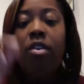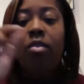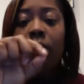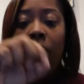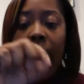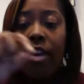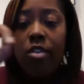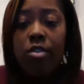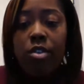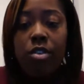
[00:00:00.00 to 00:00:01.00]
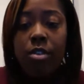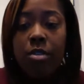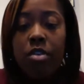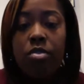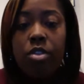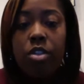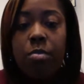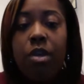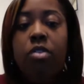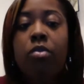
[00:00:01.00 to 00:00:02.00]
write who you
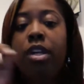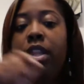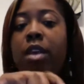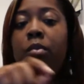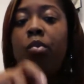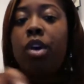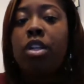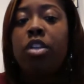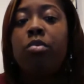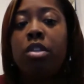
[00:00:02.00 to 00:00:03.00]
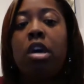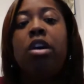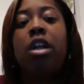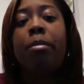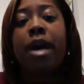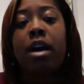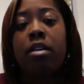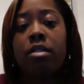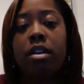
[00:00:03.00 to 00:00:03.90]
spoke with and what you were talking about.